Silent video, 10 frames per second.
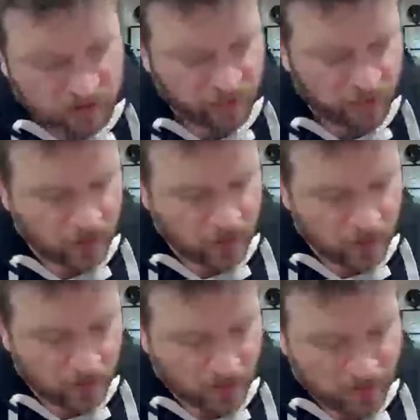
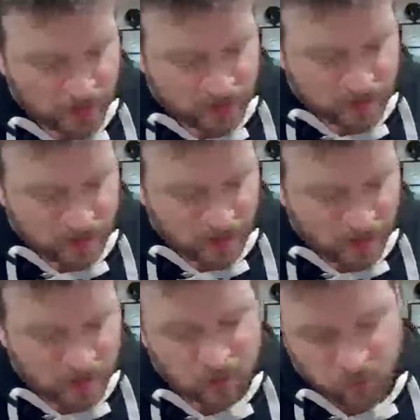figured that means it
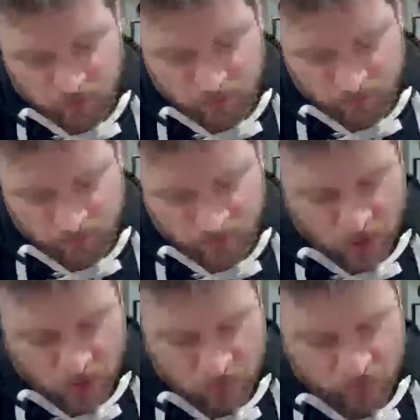is, you
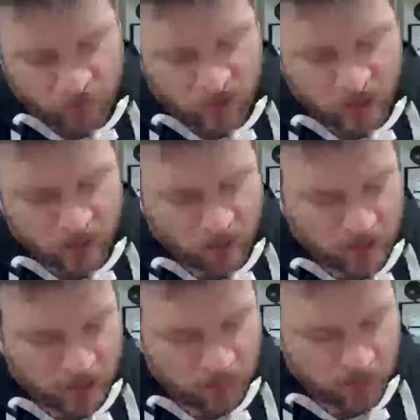know, pretty highly
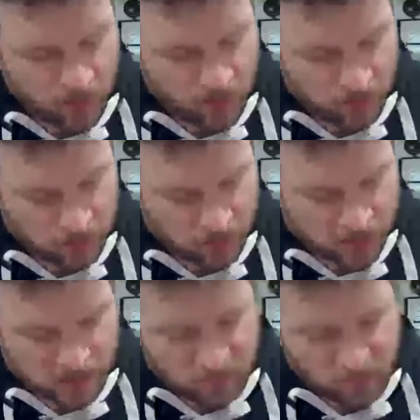rated, but it also
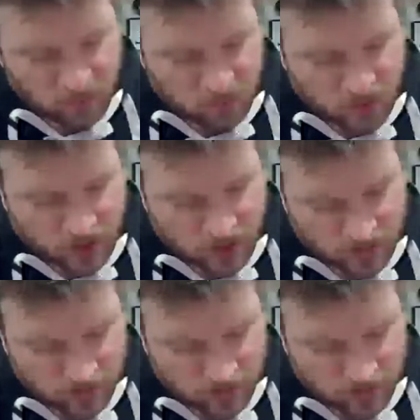makes them the most money.